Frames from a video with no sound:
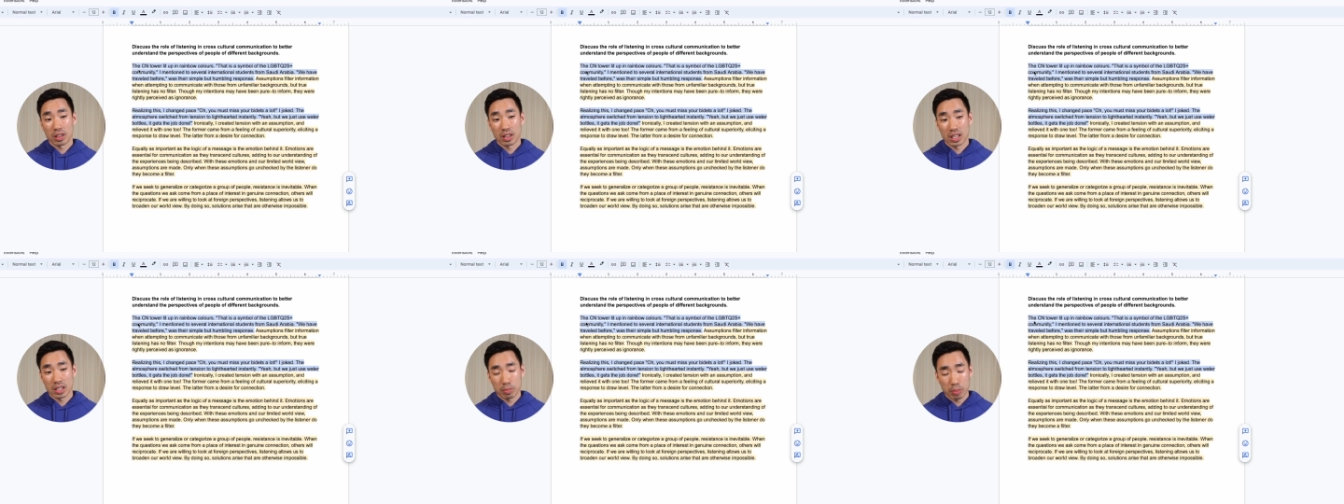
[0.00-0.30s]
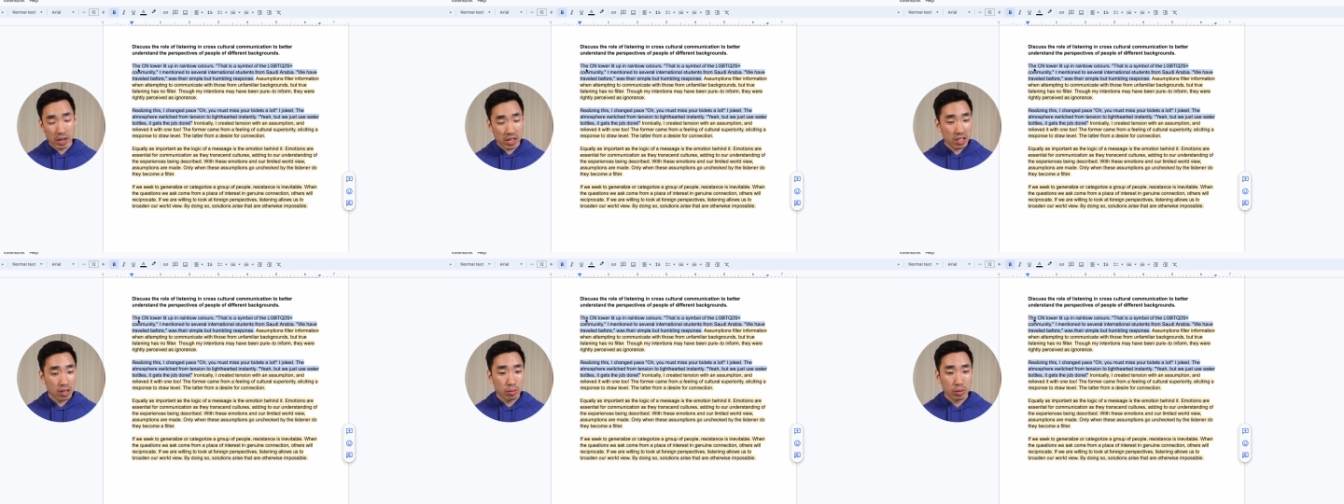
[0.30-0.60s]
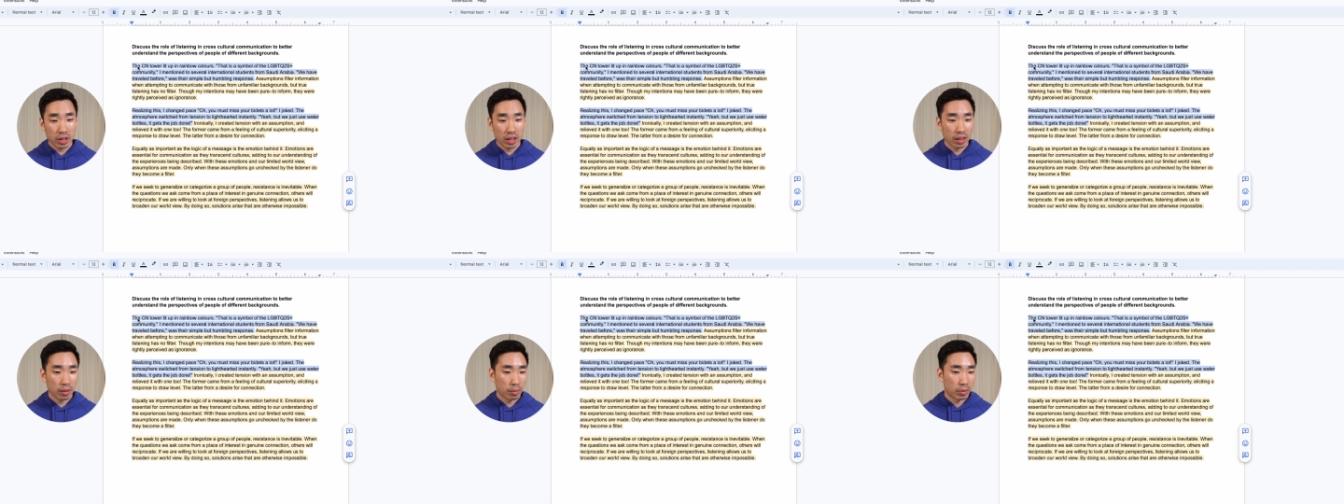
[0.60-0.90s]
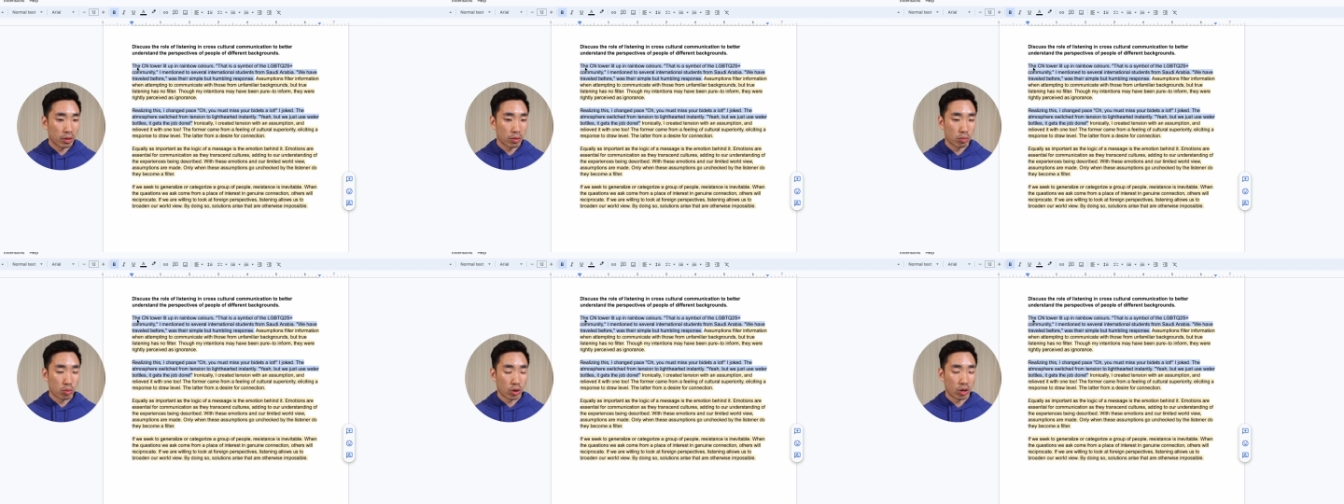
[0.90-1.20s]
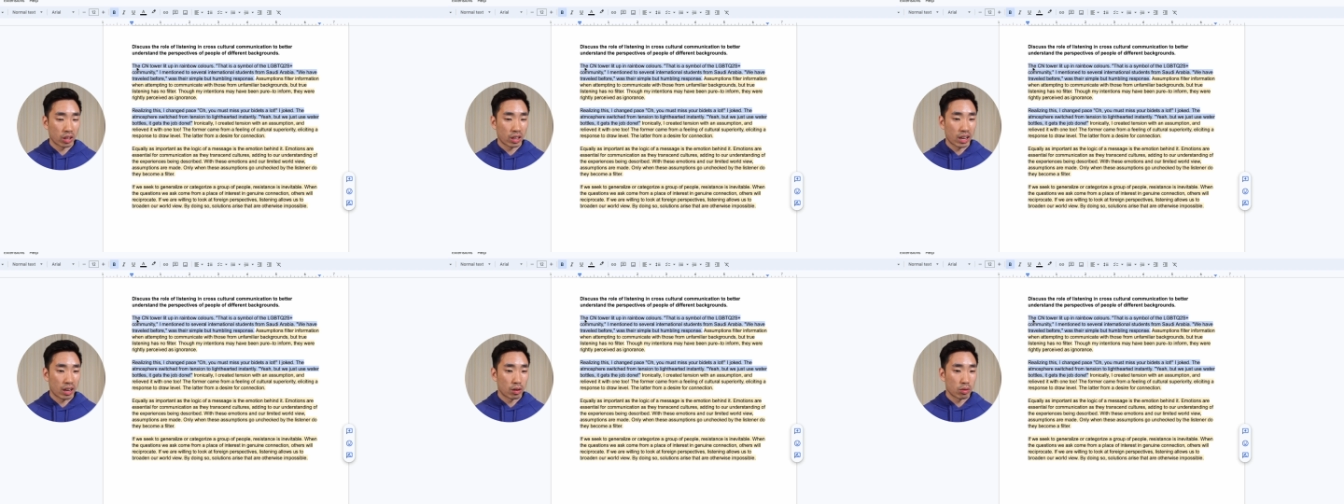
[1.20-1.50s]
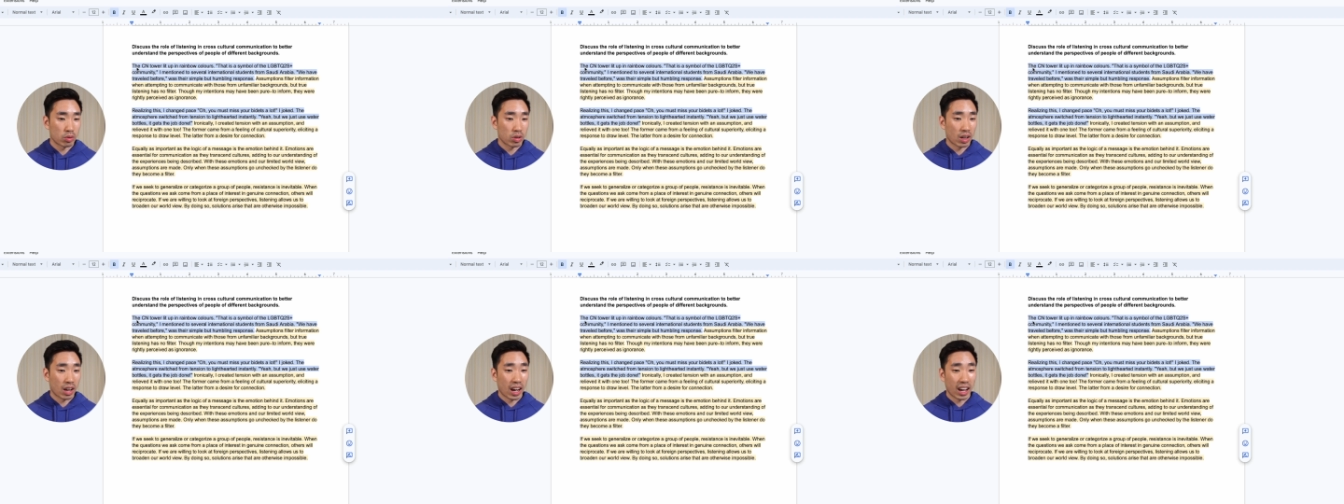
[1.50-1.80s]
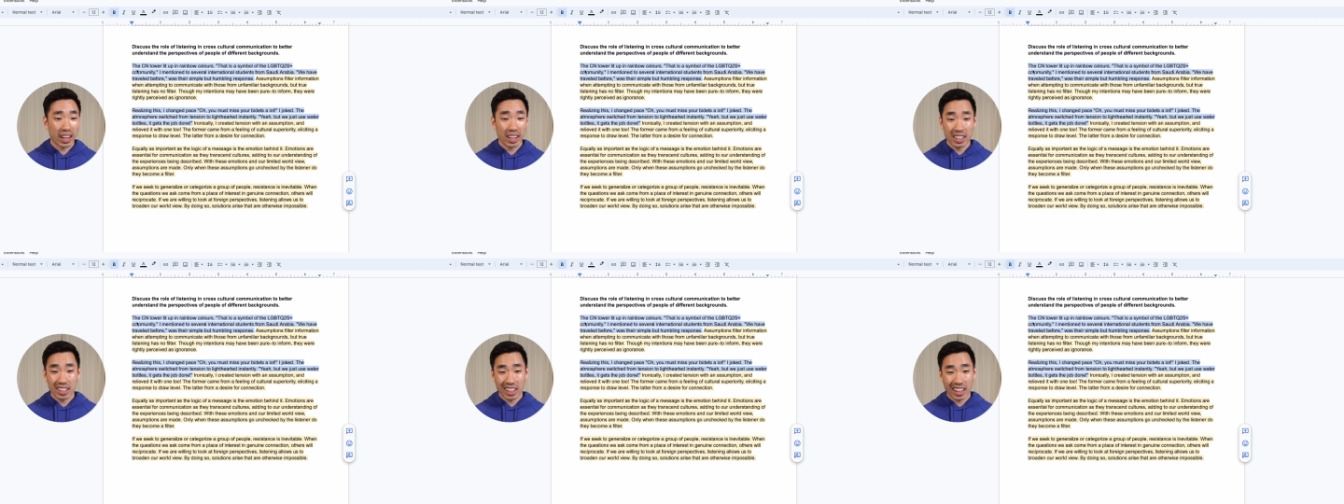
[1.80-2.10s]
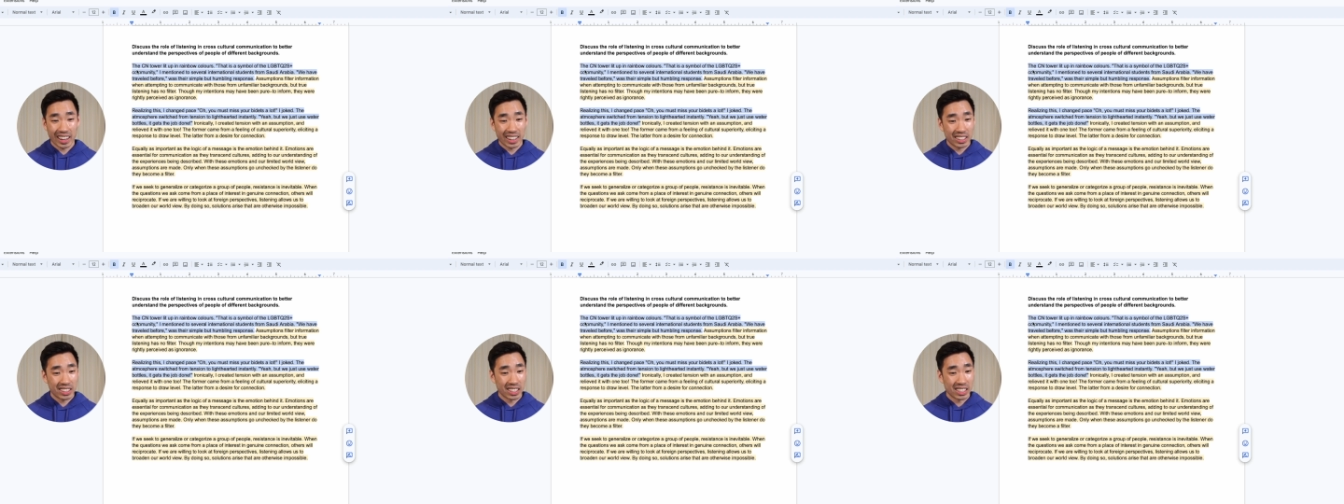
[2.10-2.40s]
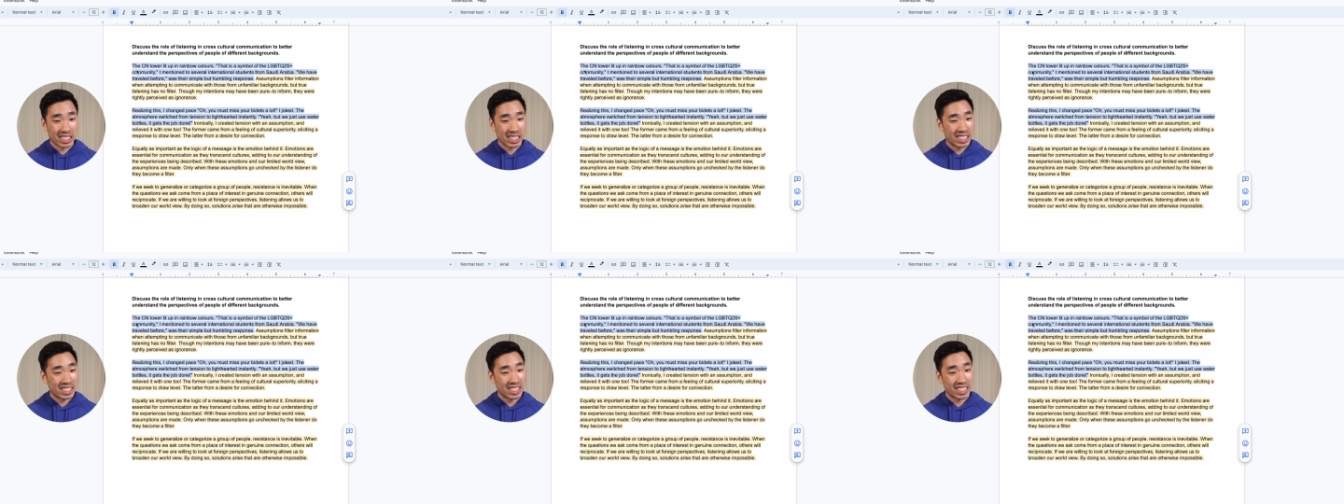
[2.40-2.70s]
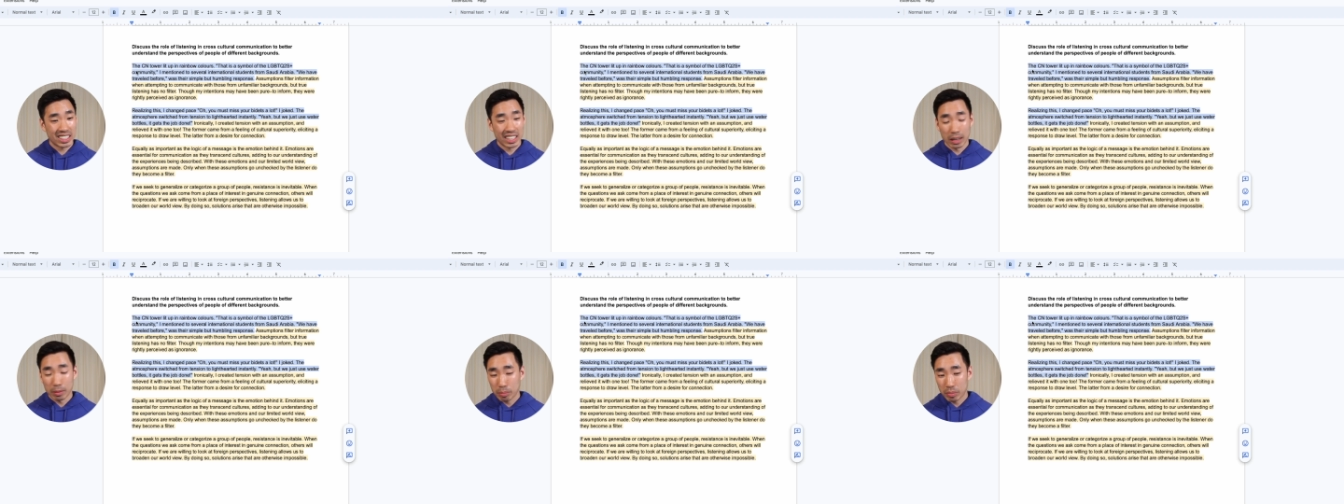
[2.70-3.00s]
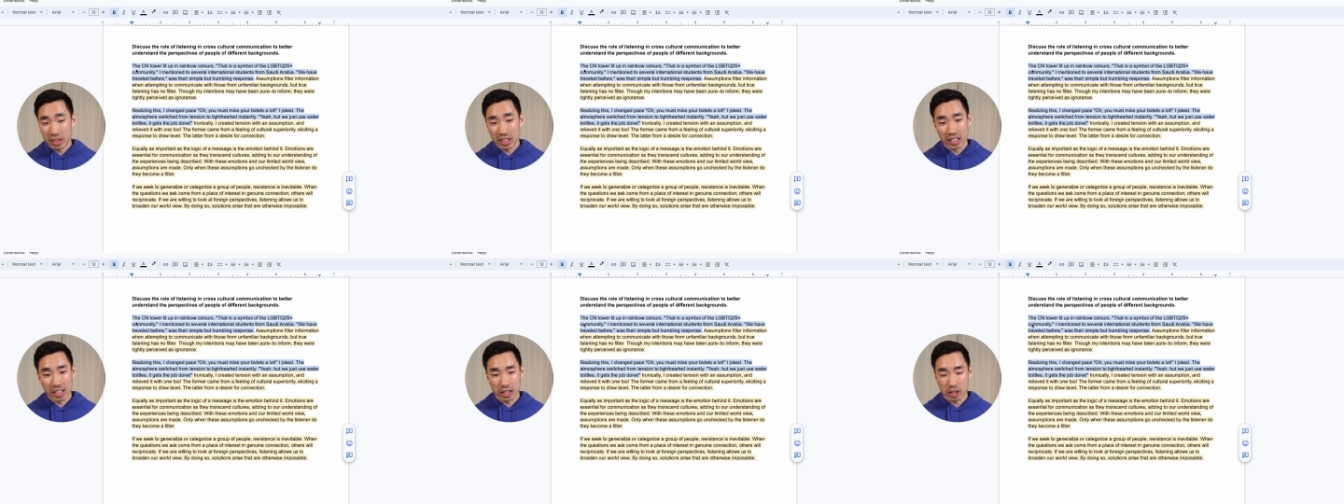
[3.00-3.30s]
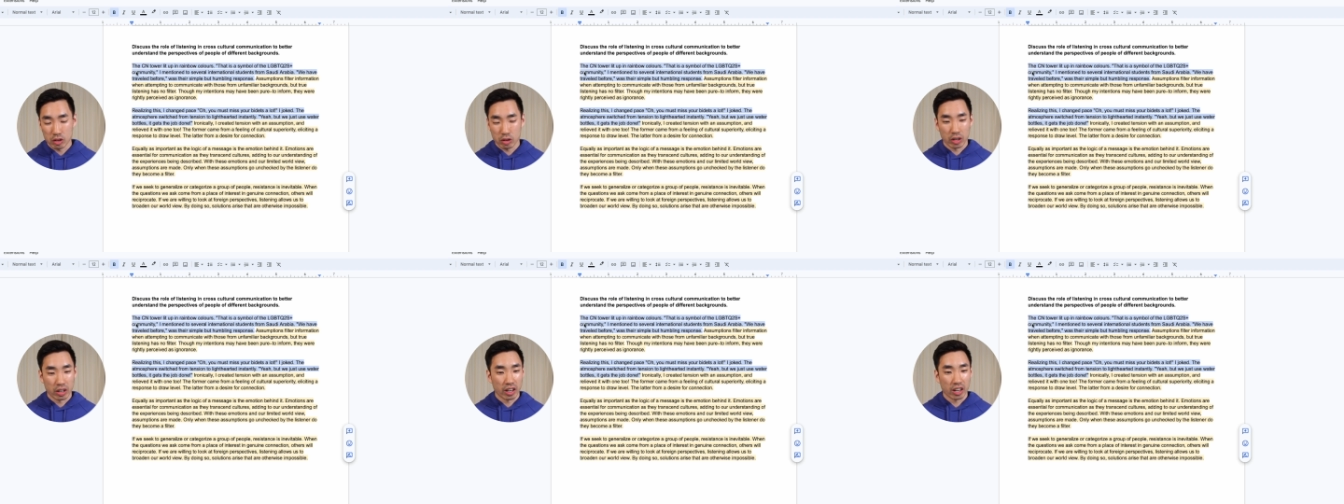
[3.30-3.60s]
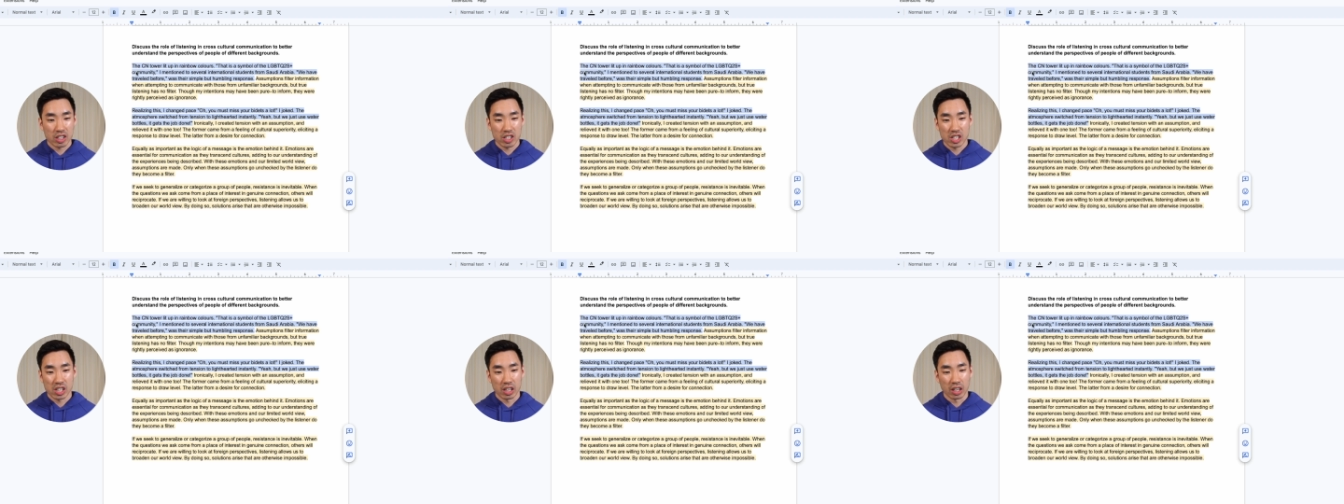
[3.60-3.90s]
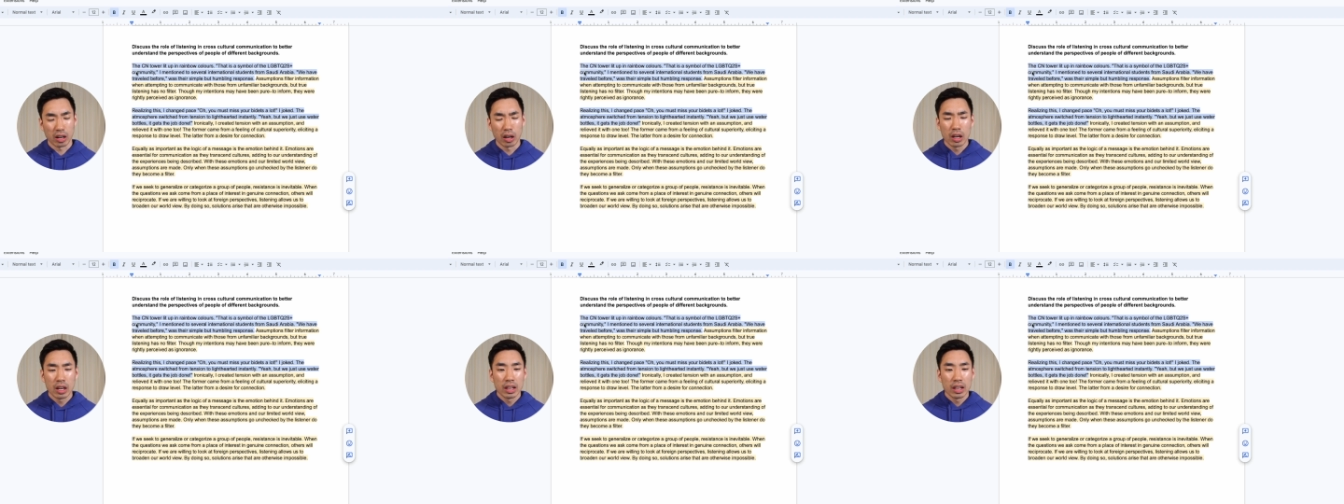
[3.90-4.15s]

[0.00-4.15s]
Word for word: especially with the limited word count, I like to skip the introduction.